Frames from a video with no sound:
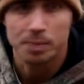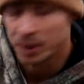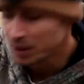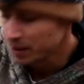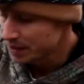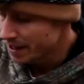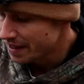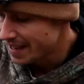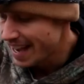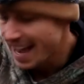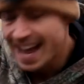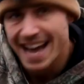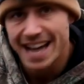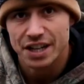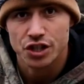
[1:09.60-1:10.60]
built the
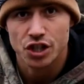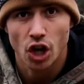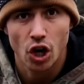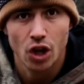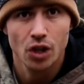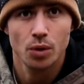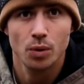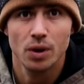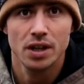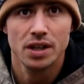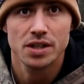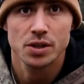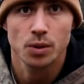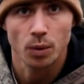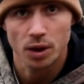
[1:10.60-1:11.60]
hatch, all it
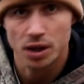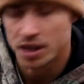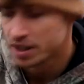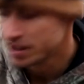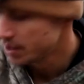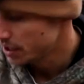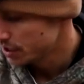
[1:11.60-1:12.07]
was was